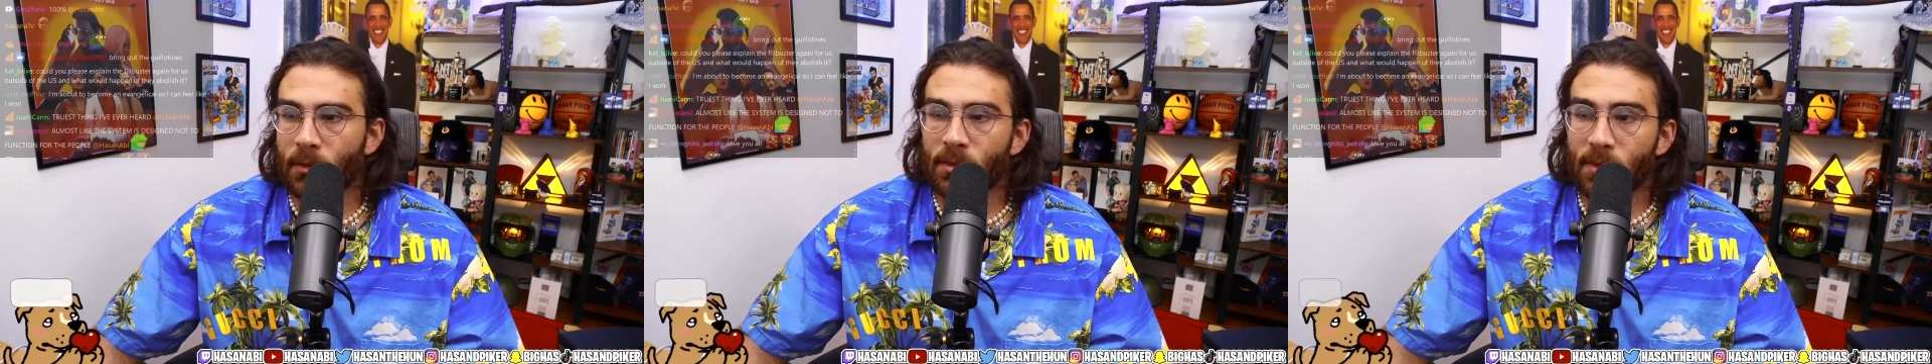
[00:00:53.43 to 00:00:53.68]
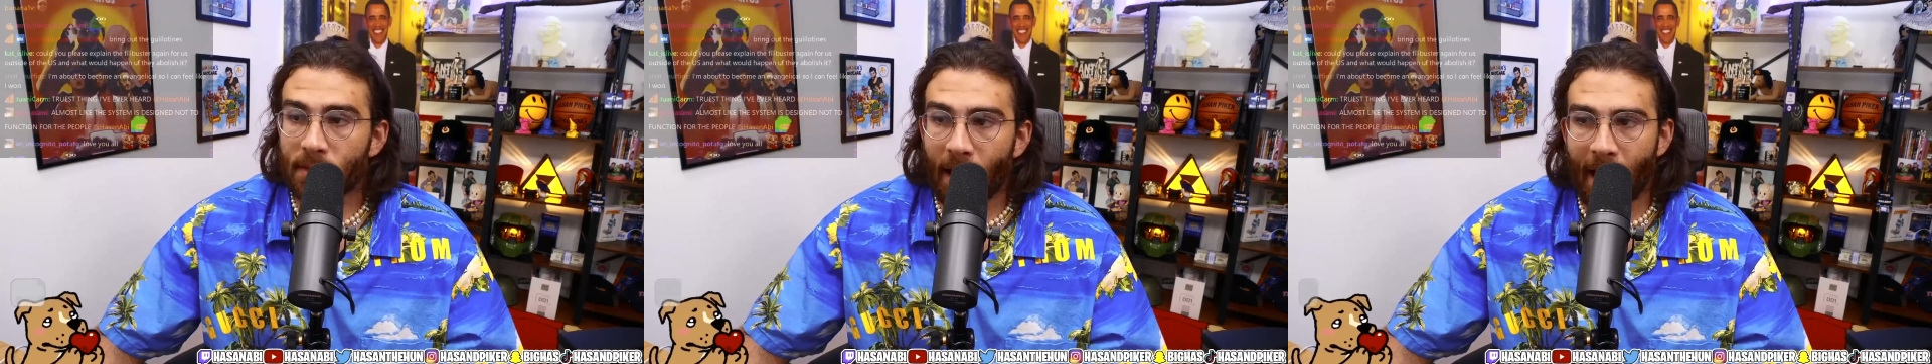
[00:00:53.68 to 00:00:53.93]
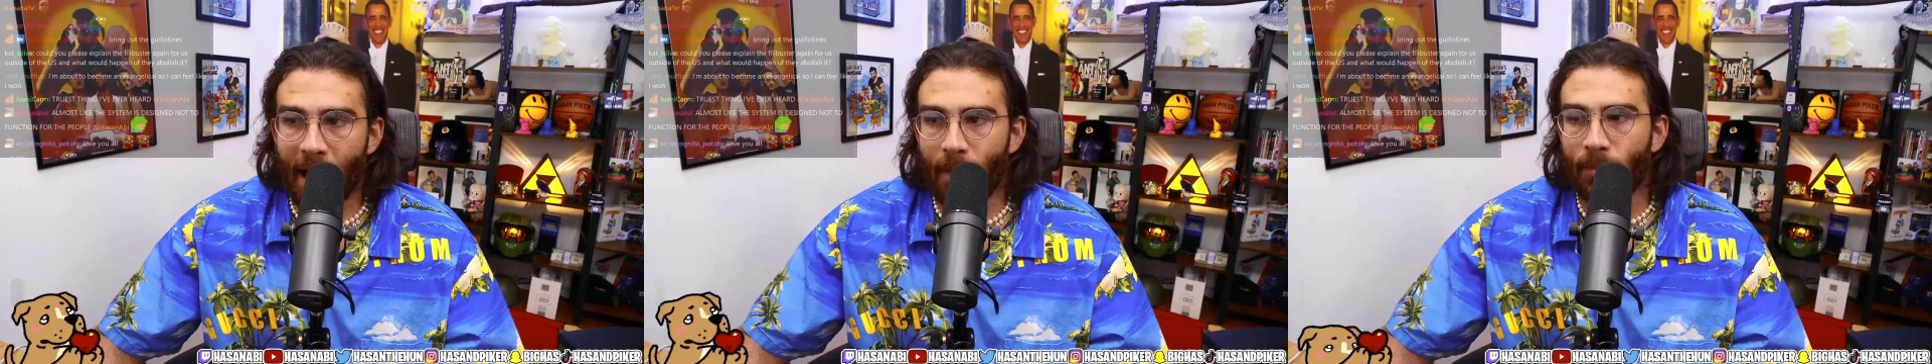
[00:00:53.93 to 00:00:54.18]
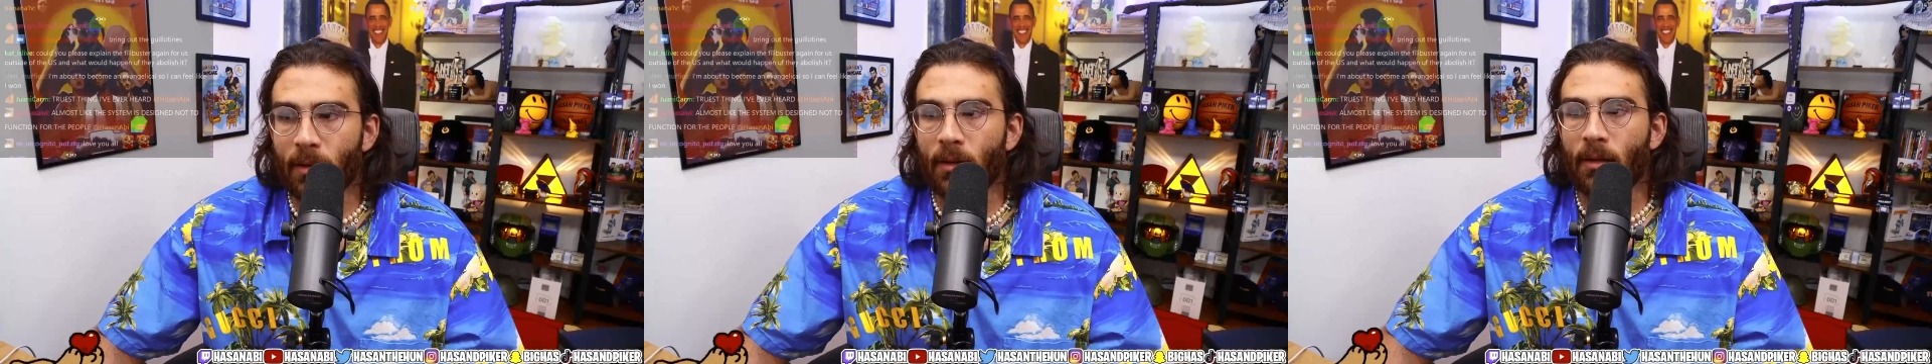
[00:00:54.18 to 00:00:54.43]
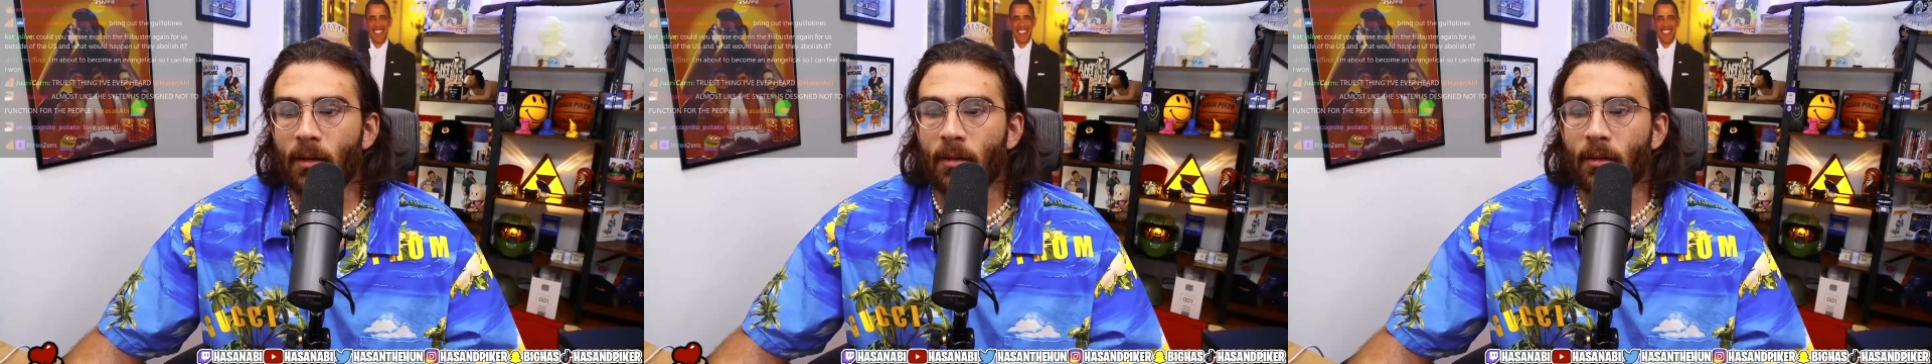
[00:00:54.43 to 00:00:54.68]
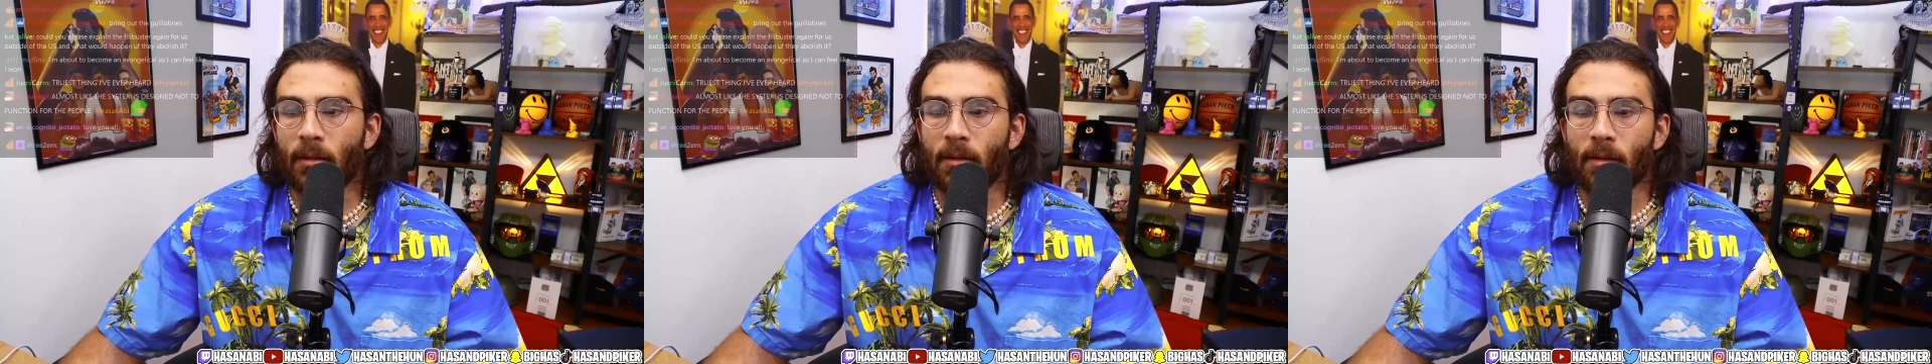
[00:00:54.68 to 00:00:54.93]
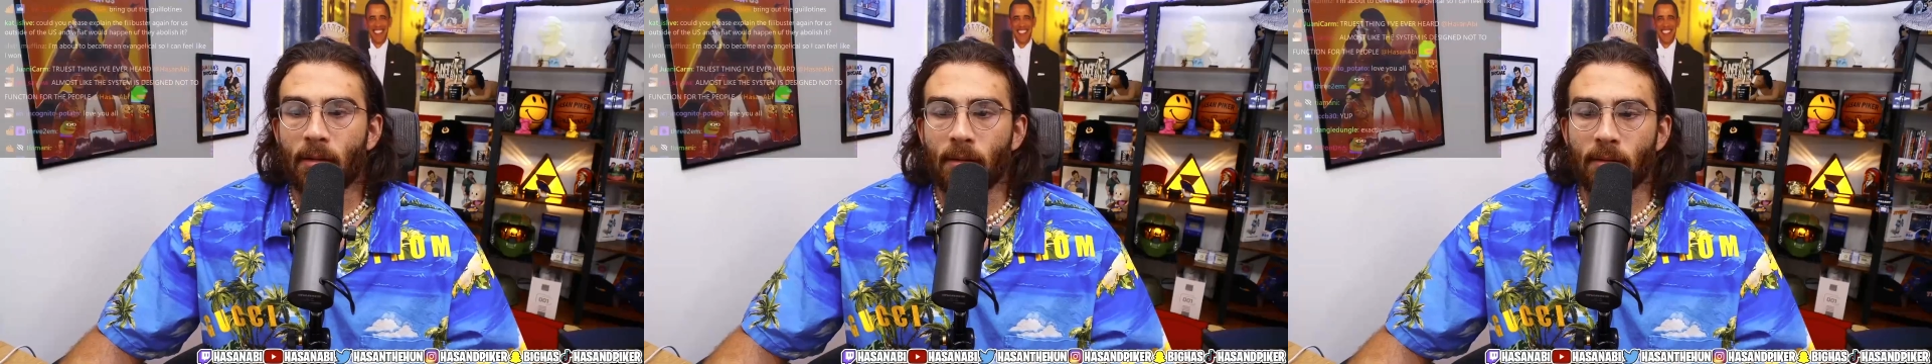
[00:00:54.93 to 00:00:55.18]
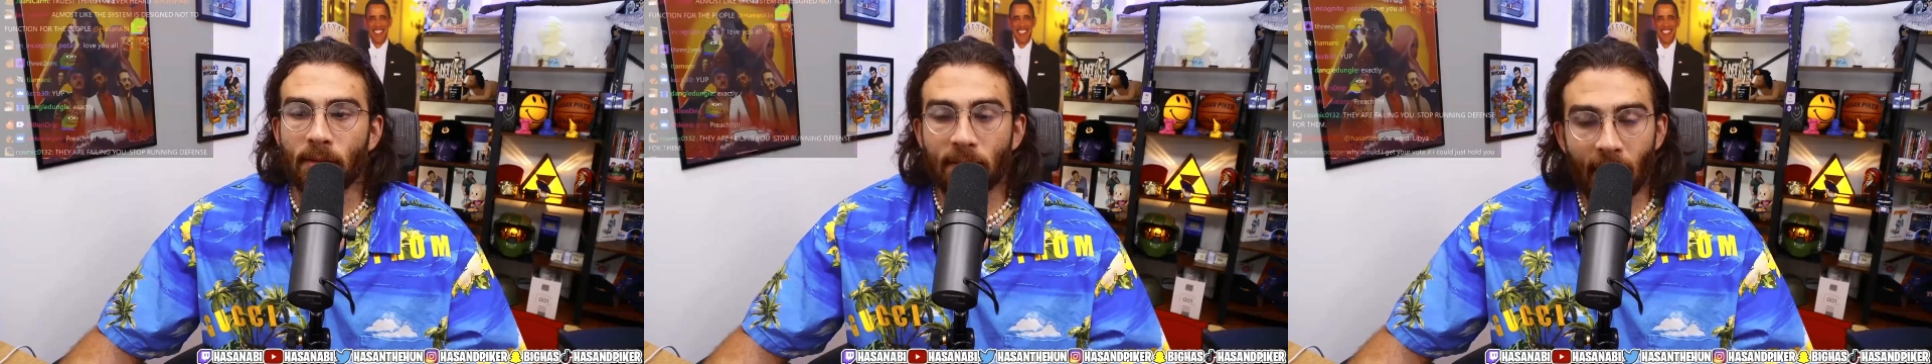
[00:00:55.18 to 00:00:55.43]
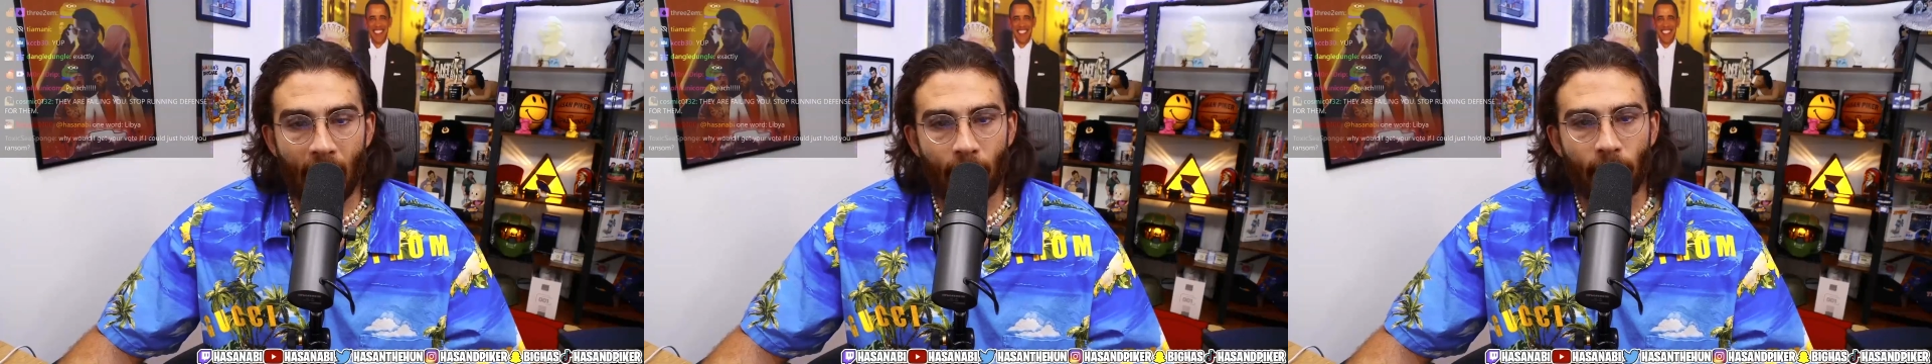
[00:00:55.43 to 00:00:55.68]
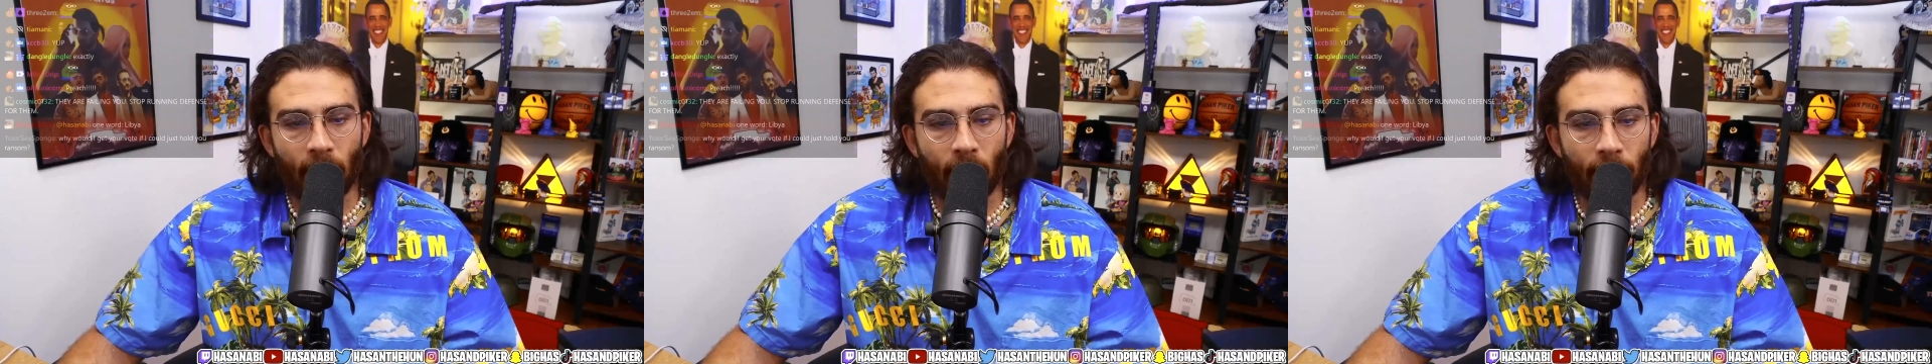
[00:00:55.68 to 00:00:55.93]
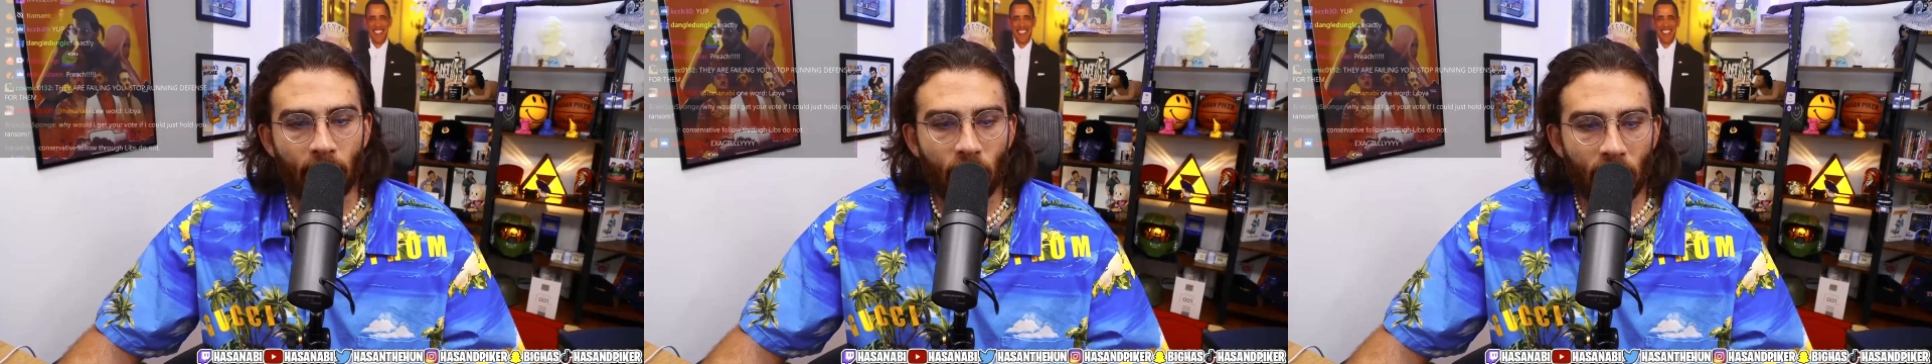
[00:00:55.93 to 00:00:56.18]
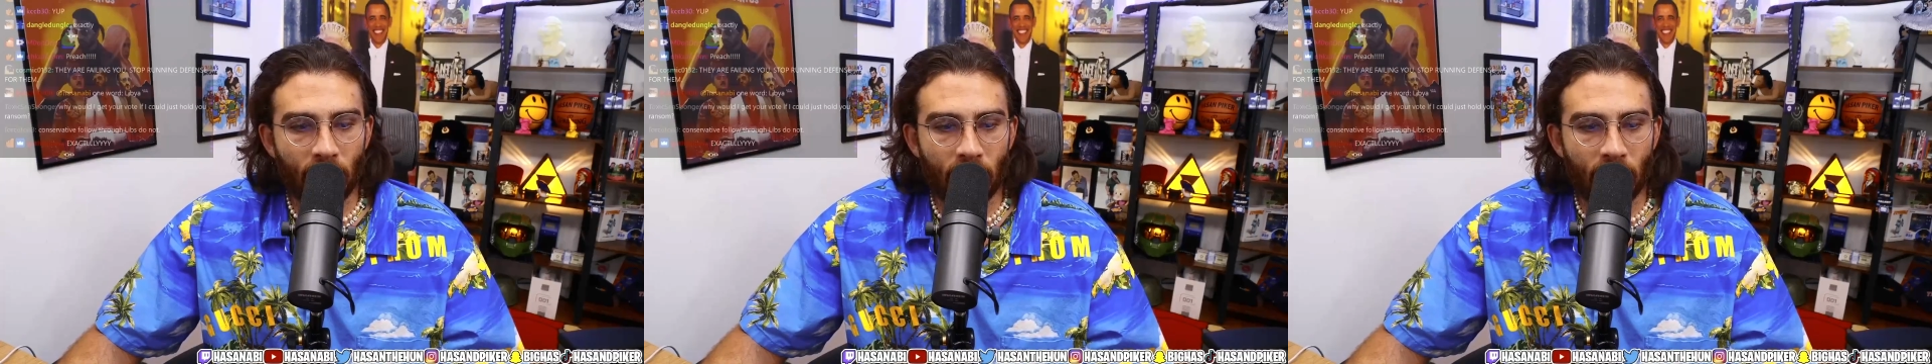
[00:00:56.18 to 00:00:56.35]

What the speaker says: Stop. Stop it. I mean, look at